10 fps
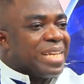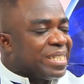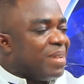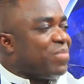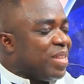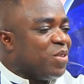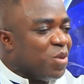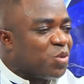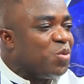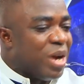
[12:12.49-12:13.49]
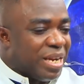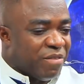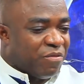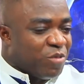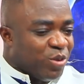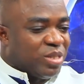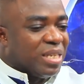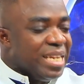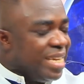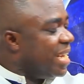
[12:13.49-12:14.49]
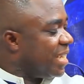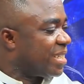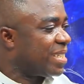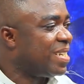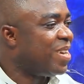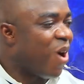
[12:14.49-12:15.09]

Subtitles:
SM thing, those who were the front leaders